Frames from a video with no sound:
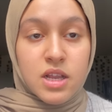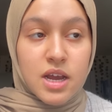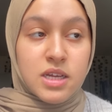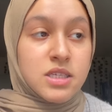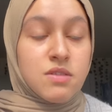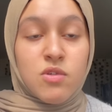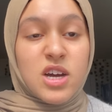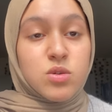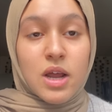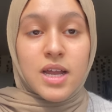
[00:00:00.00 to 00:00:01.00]
nice. If you
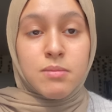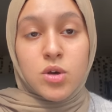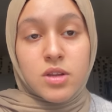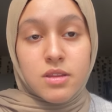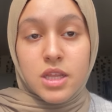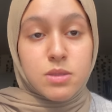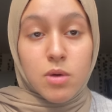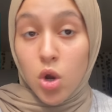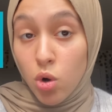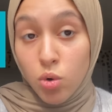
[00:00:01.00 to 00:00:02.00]
guys want to add me on it, there's my
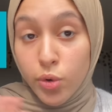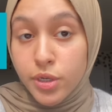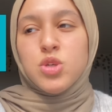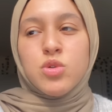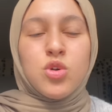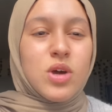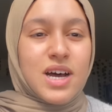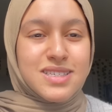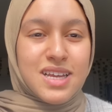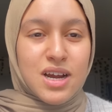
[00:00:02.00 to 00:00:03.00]
code. Someone who
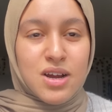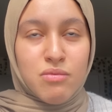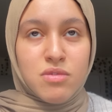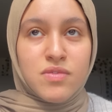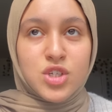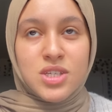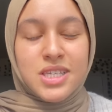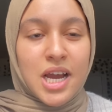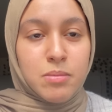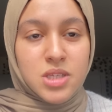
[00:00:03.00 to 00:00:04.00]
has like a revision
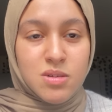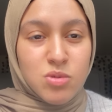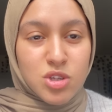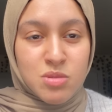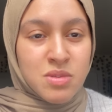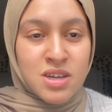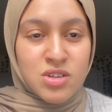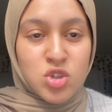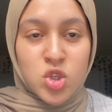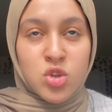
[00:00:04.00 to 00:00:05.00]
timetable or something, it
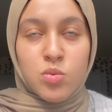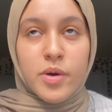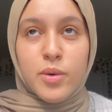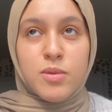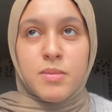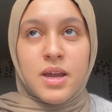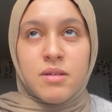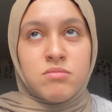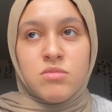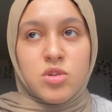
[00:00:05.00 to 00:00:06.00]
just doesn't work with me.
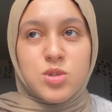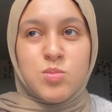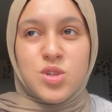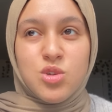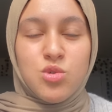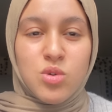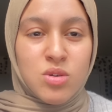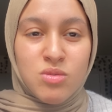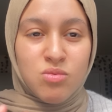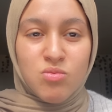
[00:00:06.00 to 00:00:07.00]
I'm not somebody who
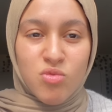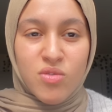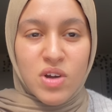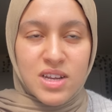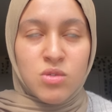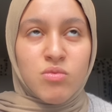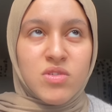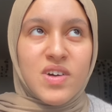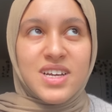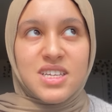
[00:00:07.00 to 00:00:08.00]
can, I don't
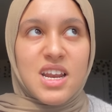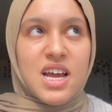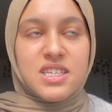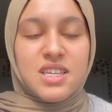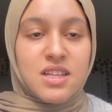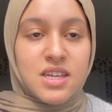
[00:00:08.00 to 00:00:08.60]
revise at like set